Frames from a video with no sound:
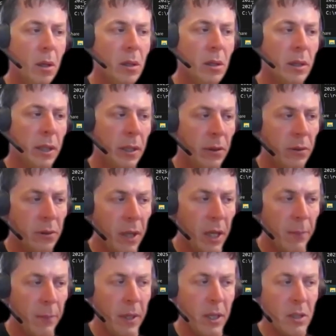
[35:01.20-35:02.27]
seeded the
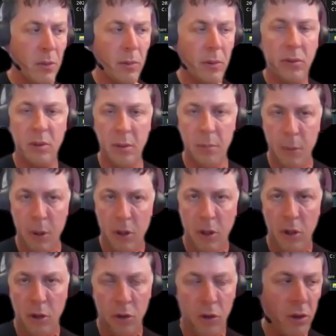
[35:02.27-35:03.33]
database with some mock
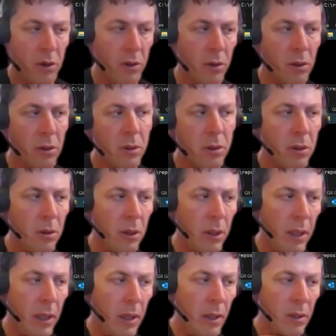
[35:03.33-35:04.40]
users,
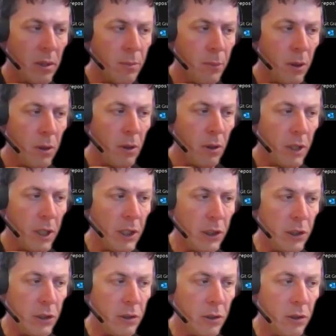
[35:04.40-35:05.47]
some mock
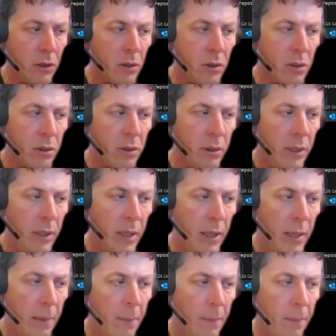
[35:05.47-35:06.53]
locations,
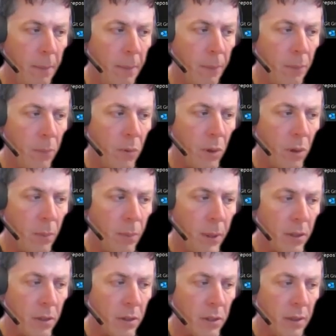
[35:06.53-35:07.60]

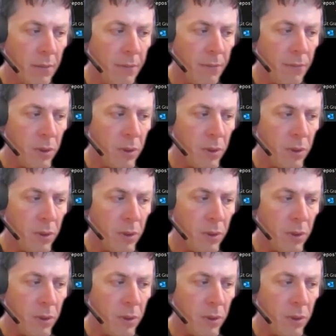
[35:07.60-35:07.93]
bunch of stuff.